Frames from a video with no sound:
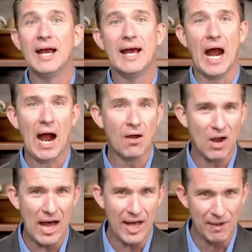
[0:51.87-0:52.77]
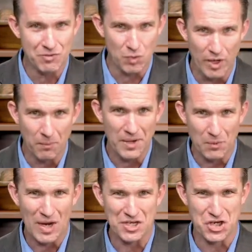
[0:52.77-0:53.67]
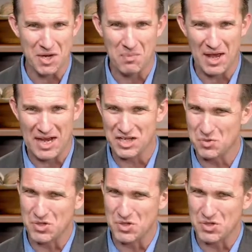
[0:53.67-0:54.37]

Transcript: and our lives will be richly blessed.